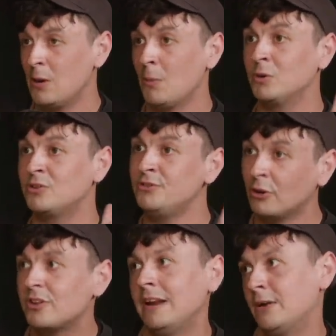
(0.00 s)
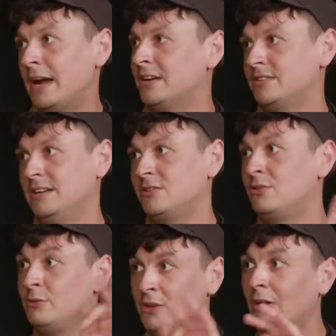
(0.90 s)
was not allowed access
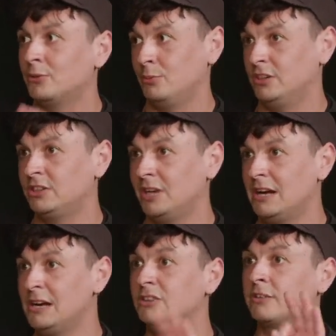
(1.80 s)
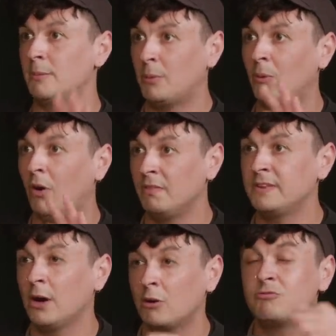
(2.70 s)
to Yarlswood to report on
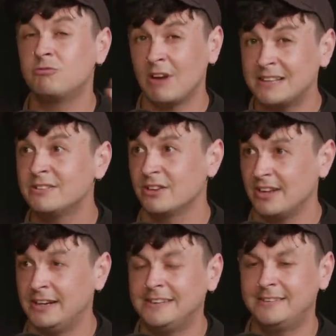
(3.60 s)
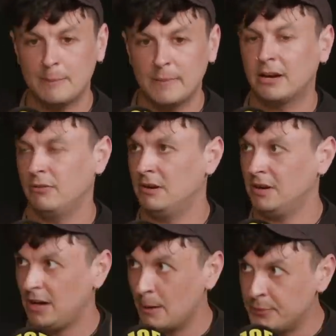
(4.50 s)
the horrendous and endemic
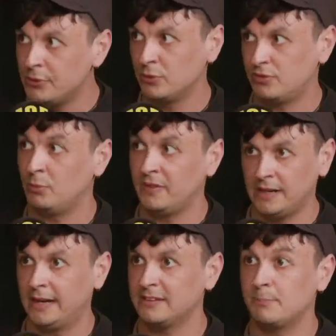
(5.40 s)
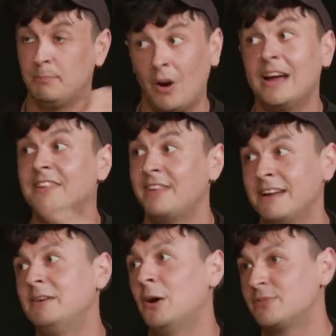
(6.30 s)
abuse within it by
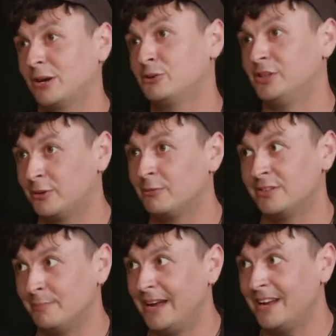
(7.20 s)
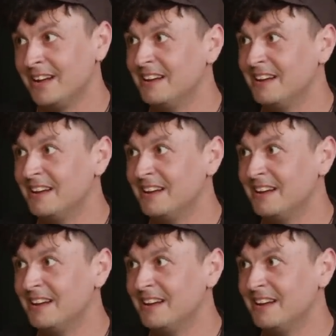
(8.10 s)
then Home Secretary Theresa May.